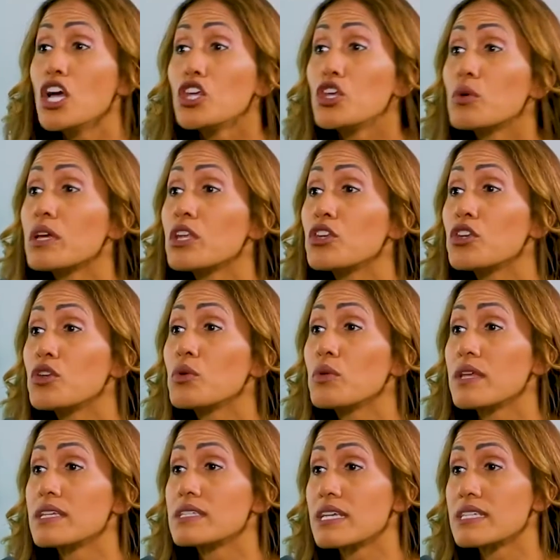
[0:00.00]
You can do
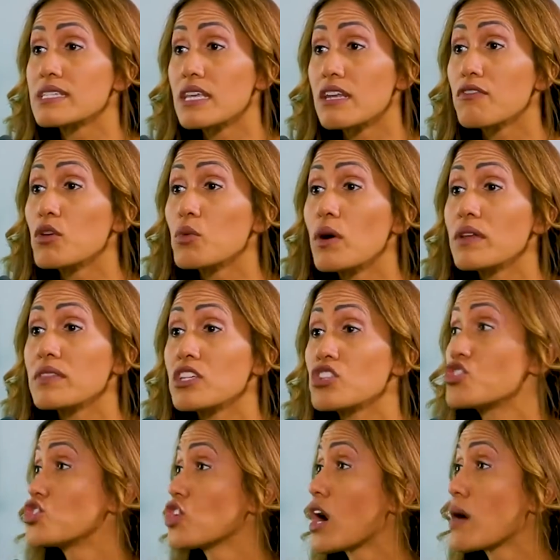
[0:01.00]
this. I said, if you want this
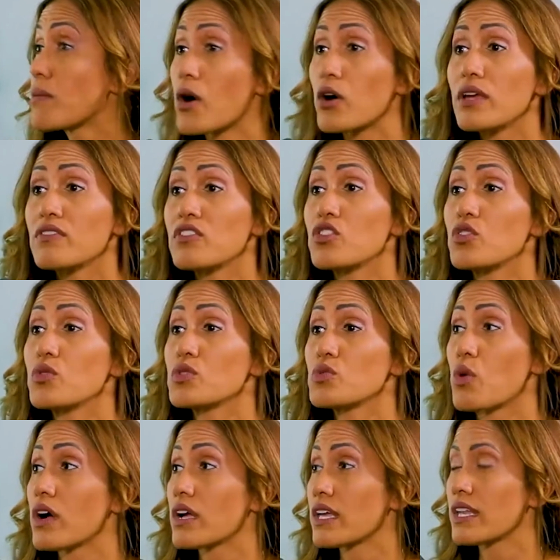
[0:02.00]
job, all you have to do is
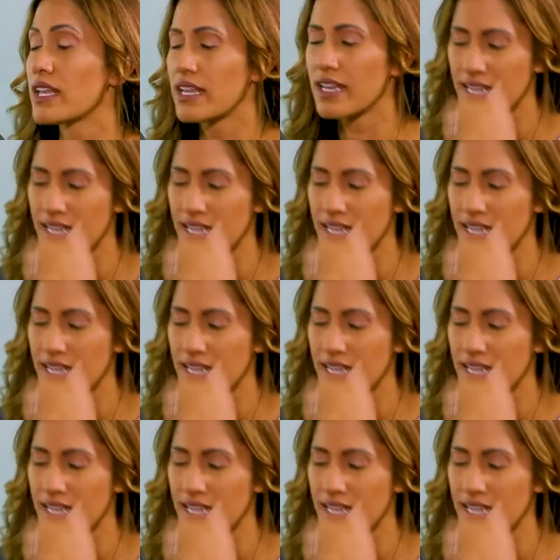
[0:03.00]
walk it in.